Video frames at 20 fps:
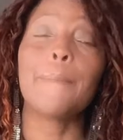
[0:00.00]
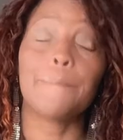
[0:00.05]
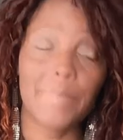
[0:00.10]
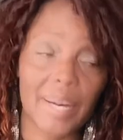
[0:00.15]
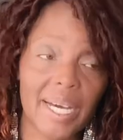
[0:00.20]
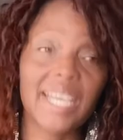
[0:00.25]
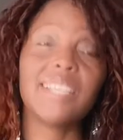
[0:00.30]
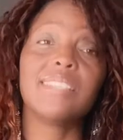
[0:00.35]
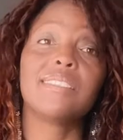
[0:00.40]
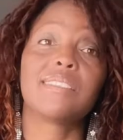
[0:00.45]

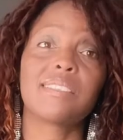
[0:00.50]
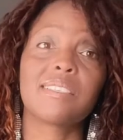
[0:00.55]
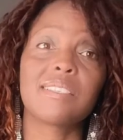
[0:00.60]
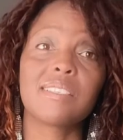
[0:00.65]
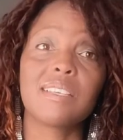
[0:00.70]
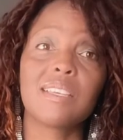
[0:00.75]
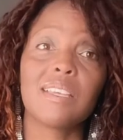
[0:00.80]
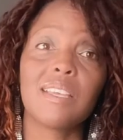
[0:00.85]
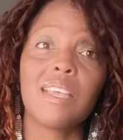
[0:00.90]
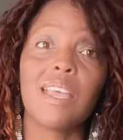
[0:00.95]
But
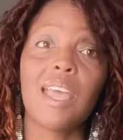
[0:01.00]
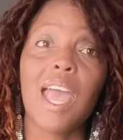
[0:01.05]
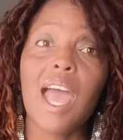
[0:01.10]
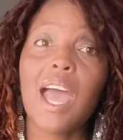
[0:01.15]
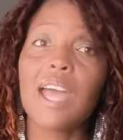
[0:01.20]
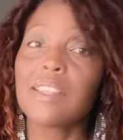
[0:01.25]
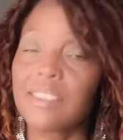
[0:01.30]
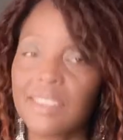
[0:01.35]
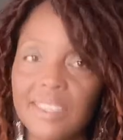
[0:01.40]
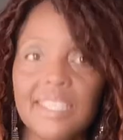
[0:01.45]

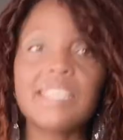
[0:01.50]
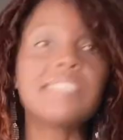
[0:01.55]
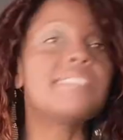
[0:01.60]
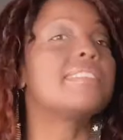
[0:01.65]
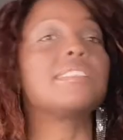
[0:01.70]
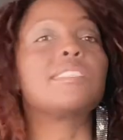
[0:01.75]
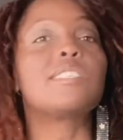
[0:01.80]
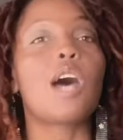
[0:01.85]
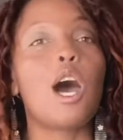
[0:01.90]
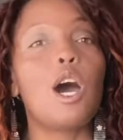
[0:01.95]
this
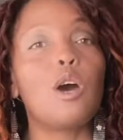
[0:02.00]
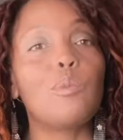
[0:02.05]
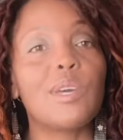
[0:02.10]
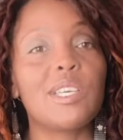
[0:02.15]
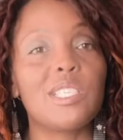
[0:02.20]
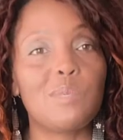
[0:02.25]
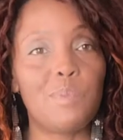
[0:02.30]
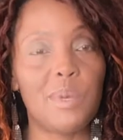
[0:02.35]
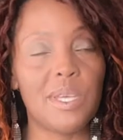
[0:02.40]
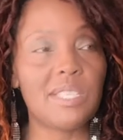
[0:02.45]
has
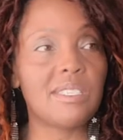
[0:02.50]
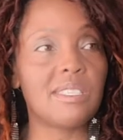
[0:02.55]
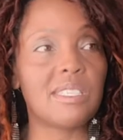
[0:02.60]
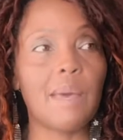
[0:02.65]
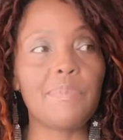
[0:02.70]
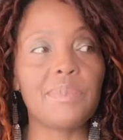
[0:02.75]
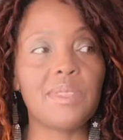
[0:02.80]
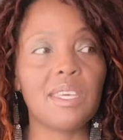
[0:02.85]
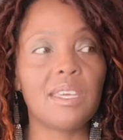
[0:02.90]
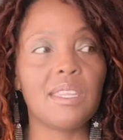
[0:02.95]
always been
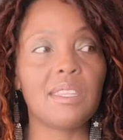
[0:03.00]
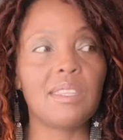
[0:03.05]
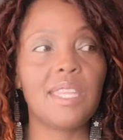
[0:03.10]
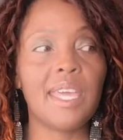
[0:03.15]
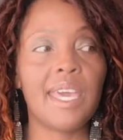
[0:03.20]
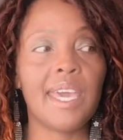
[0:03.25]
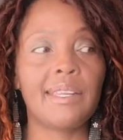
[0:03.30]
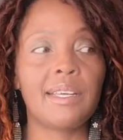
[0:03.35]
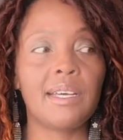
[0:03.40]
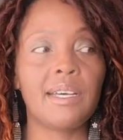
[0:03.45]
something
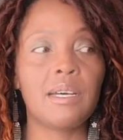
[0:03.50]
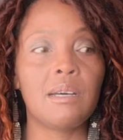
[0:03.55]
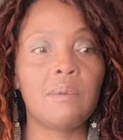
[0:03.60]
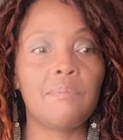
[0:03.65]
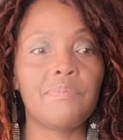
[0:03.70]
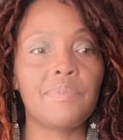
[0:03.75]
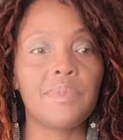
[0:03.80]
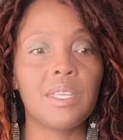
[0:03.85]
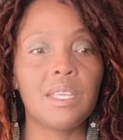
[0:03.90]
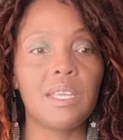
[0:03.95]
that
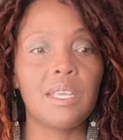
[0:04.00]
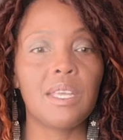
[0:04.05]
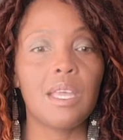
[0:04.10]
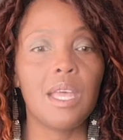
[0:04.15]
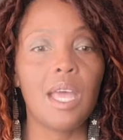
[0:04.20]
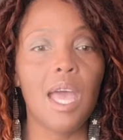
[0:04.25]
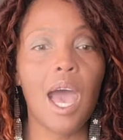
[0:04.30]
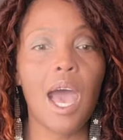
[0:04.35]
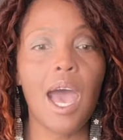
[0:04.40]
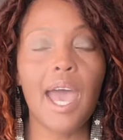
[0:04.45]
um,
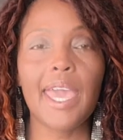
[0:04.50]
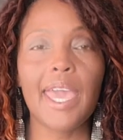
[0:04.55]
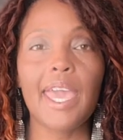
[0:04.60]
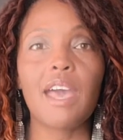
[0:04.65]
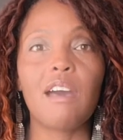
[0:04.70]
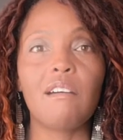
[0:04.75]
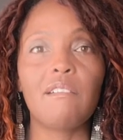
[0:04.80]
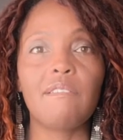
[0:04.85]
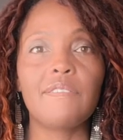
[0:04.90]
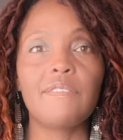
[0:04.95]
I
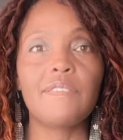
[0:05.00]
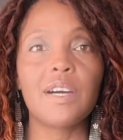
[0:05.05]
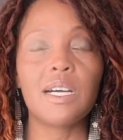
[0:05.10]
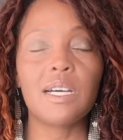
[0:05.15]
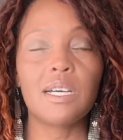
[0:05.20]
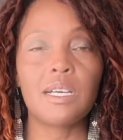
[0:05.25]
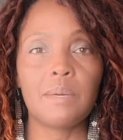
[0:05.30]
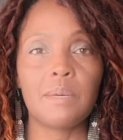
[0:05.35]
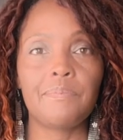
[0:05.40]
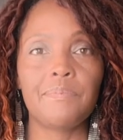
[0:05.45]
have
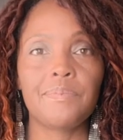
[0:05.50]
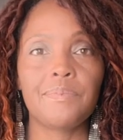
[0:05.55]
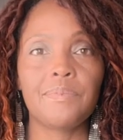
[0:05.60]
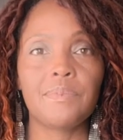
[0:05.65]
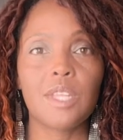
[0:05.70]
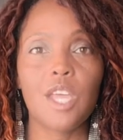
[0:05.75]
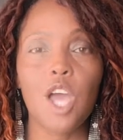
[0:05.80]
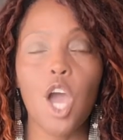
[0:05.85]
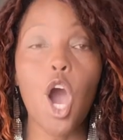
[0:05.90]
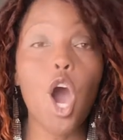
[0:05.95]
um,
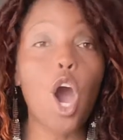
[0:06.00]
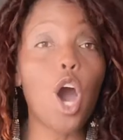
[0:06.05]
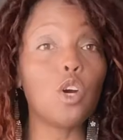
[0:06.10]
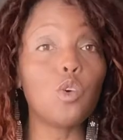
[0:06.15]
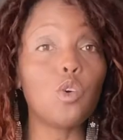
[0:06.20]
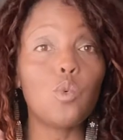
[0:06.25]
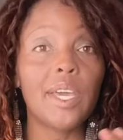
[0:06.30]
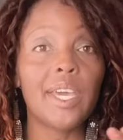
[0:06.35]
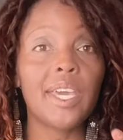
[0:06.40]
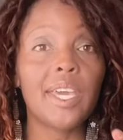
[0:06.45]

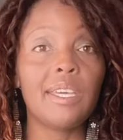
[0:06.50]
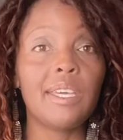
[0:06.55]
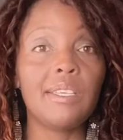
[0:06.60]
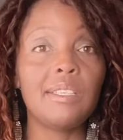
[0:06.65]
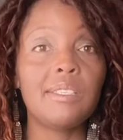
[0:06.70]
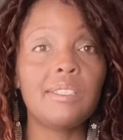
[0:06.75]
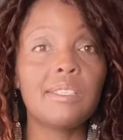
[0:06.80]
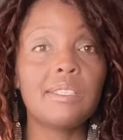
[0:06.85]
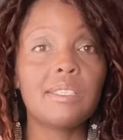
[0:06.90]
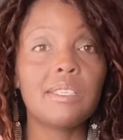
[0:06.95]

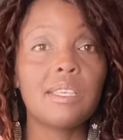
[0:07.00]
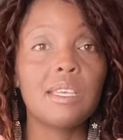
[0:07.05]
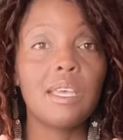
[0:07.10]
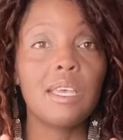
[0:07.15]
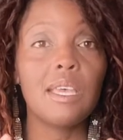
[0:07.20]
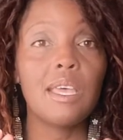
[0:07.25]
always